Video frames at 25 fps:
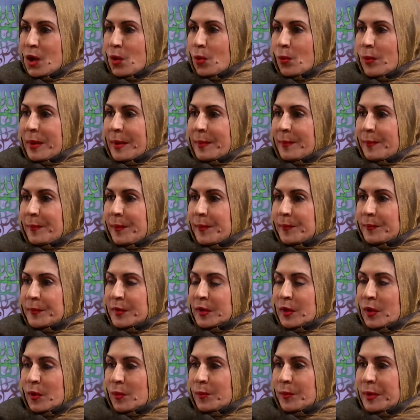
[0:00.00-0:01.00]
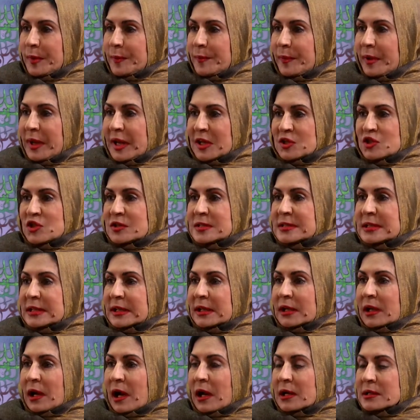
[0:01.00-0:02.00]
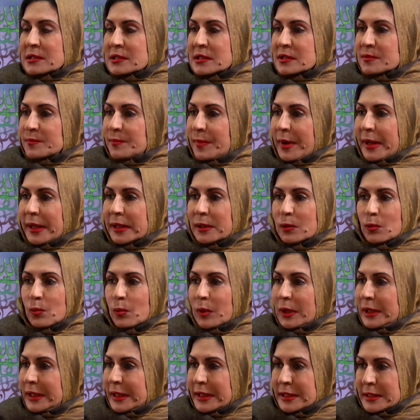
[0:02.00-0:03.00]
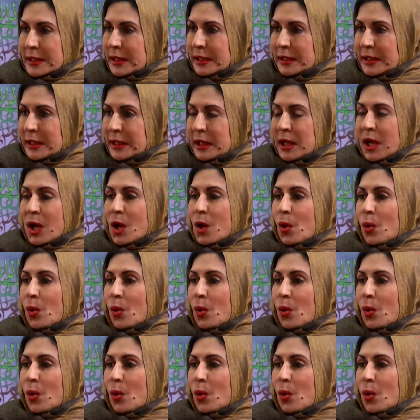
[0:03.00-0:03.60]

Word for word: where you know people are just granted bail willy-nilly